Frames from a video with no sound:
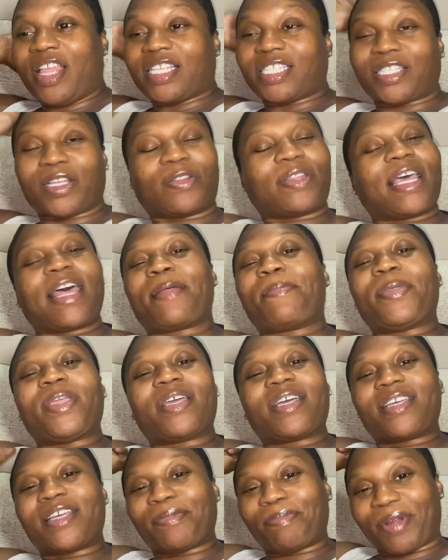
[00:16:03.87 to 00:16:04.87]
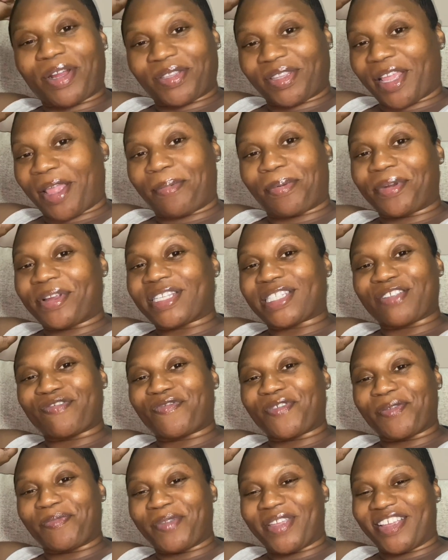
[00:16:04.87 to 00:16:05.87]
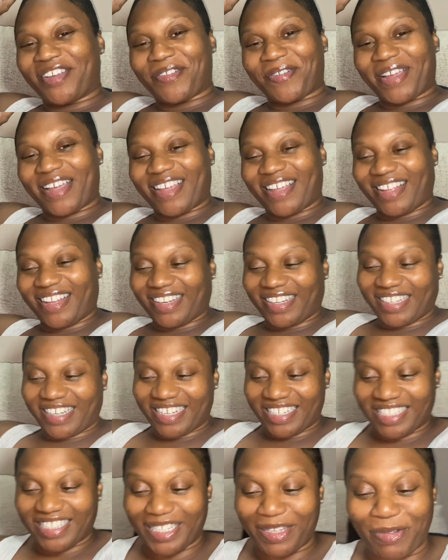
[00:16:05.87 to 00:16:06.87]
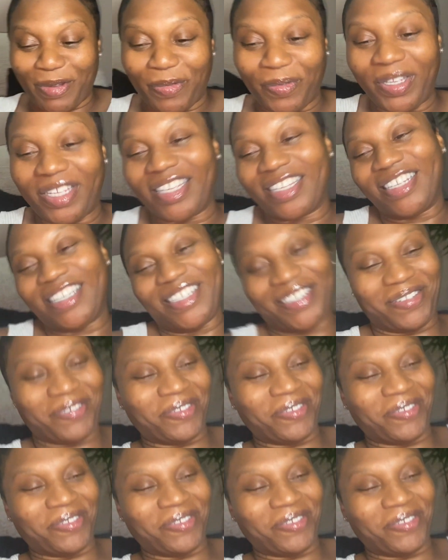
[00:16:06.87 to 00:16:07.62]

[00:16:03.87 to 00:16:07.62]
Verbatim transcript: so that'll be a good birthday present for me okay let's see what we can do